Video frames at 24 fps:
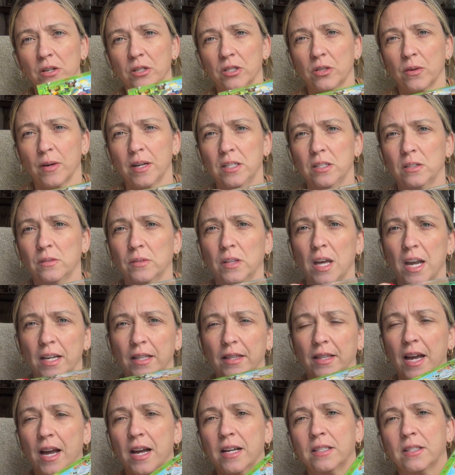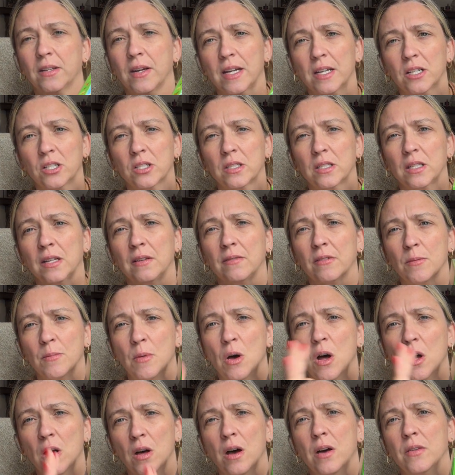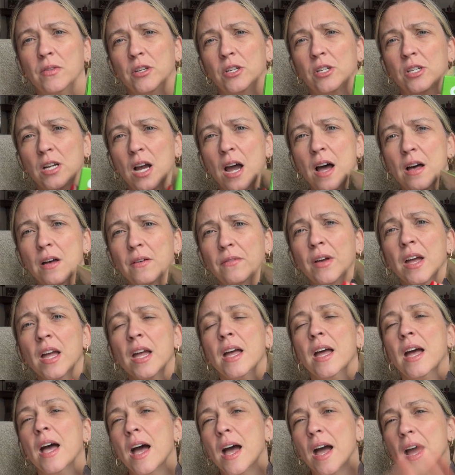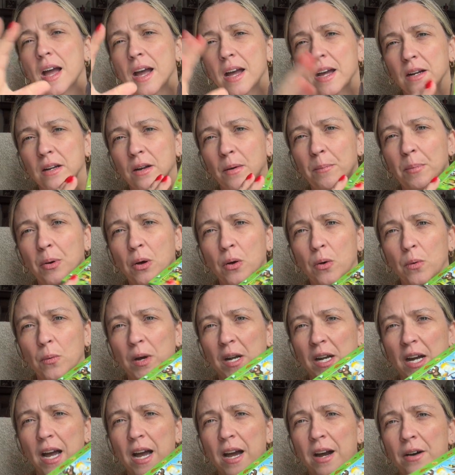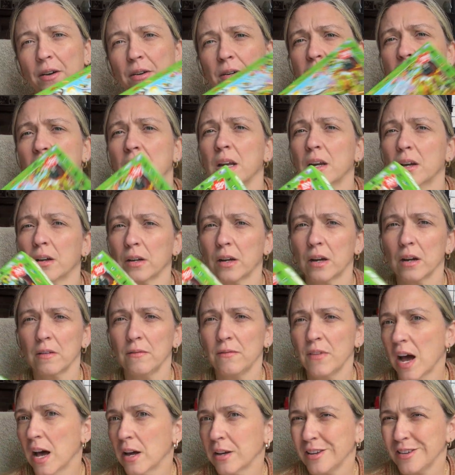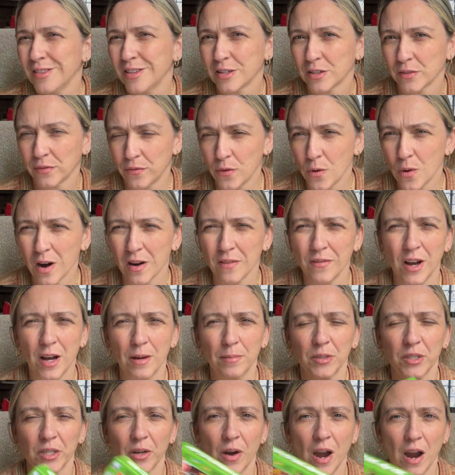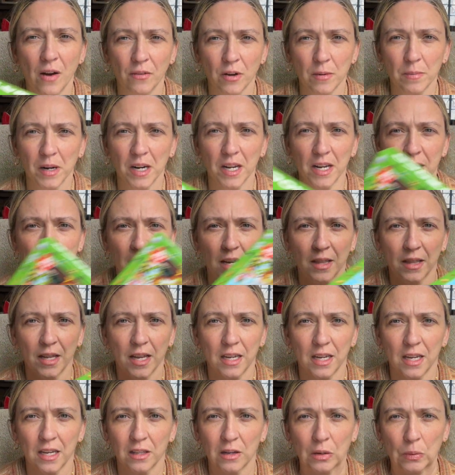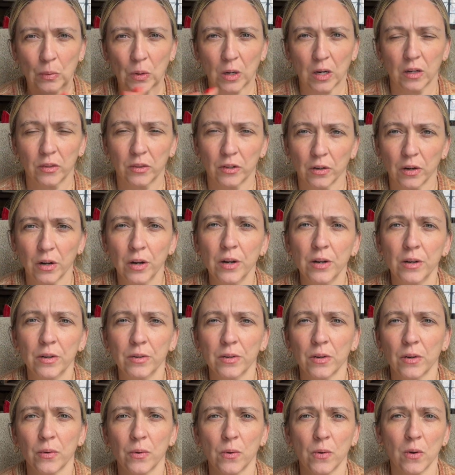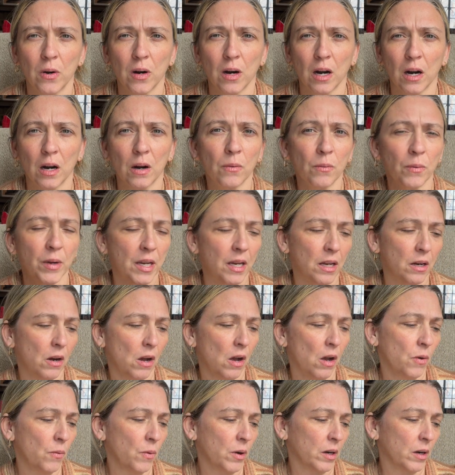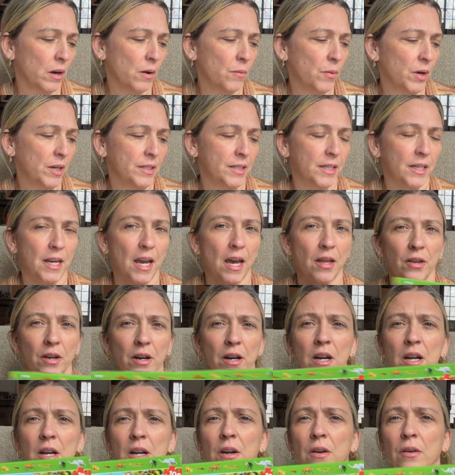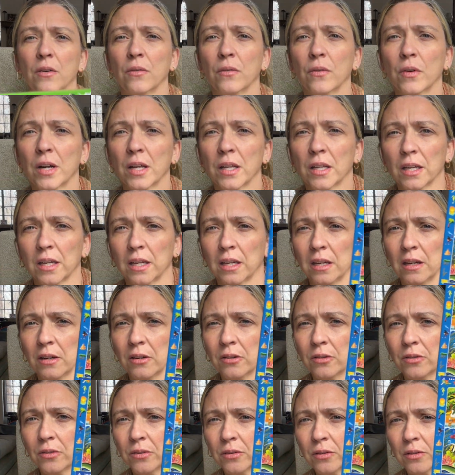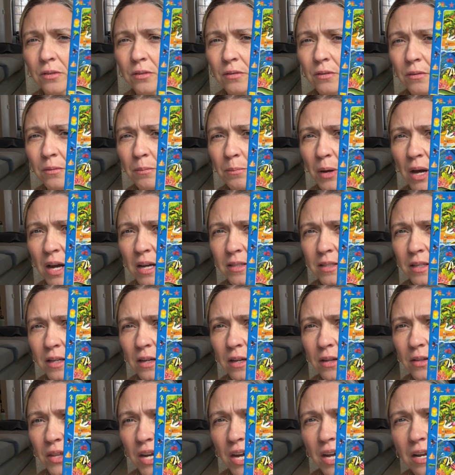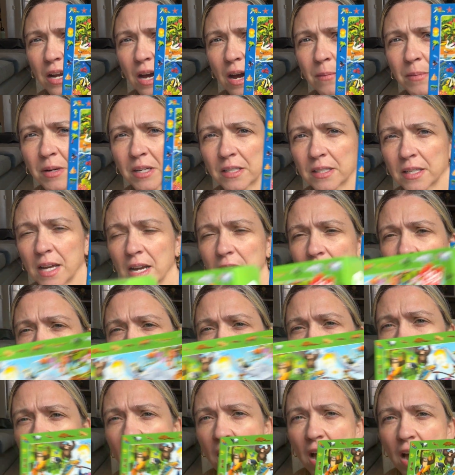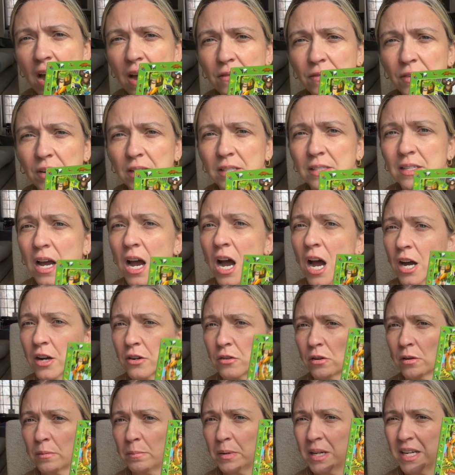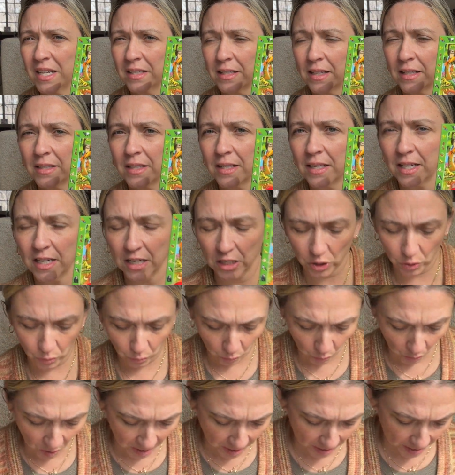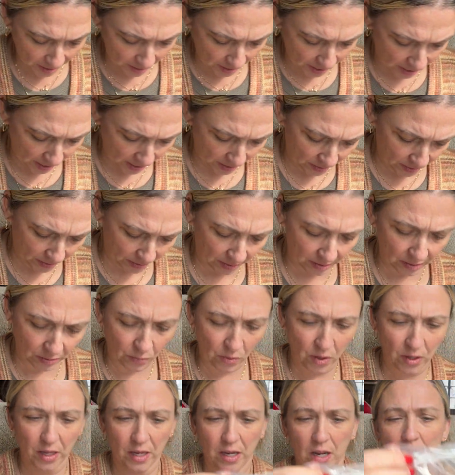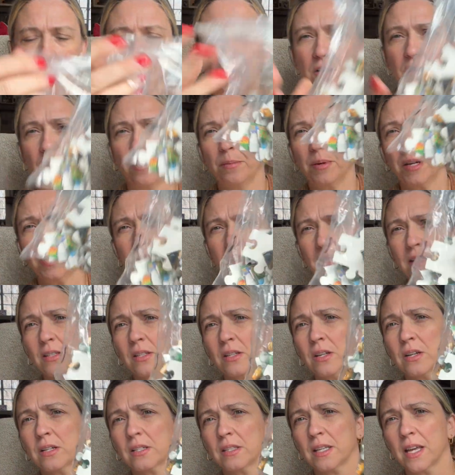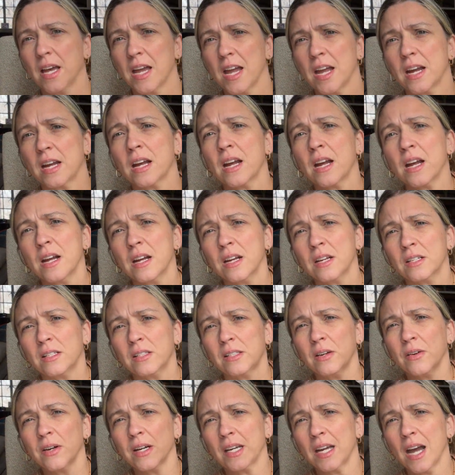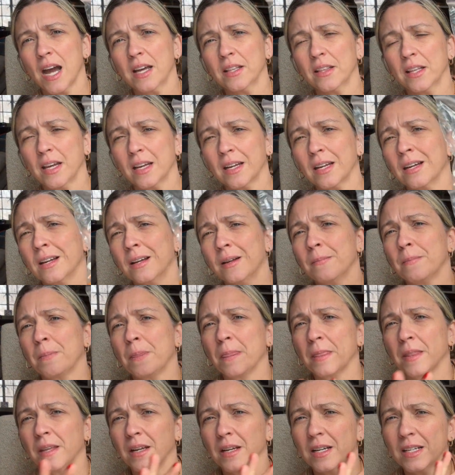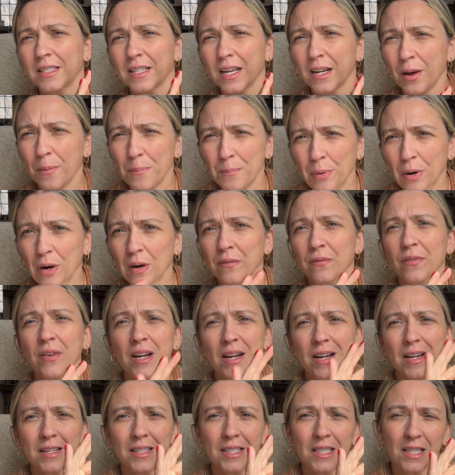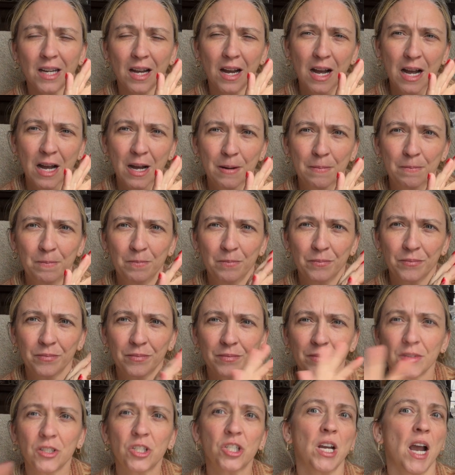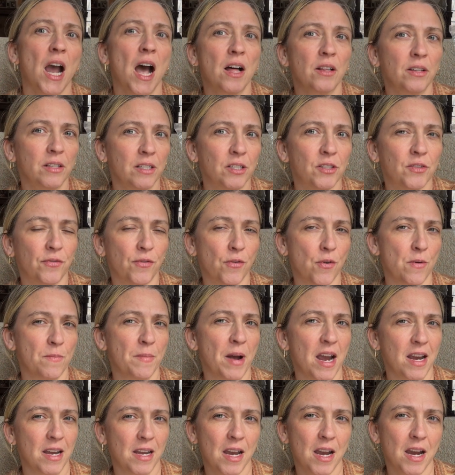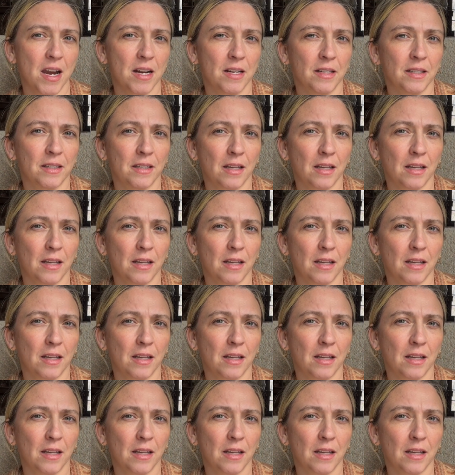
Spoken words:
So I do like that. So I can just leave them all on the shelf and pull one out. Good value. There's 4 of them. So everybody can like either work on their own or we can all work on one together. Really cute puzzle that I'm excited we have. It's 100 pieces in each one, and this is what like 100 pieces looks like. So again, like it's like a perfect challenge for my kids.